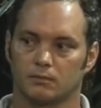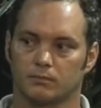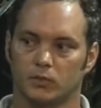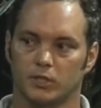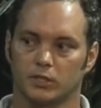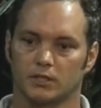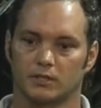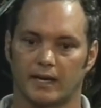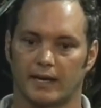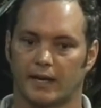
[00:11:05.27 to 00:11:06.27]
Munitions
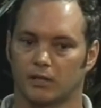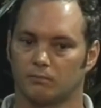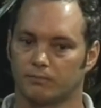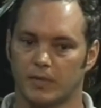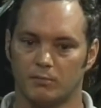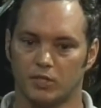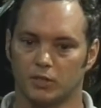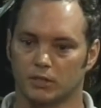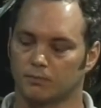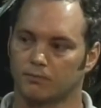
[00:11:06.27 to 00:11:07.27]
that had maybe just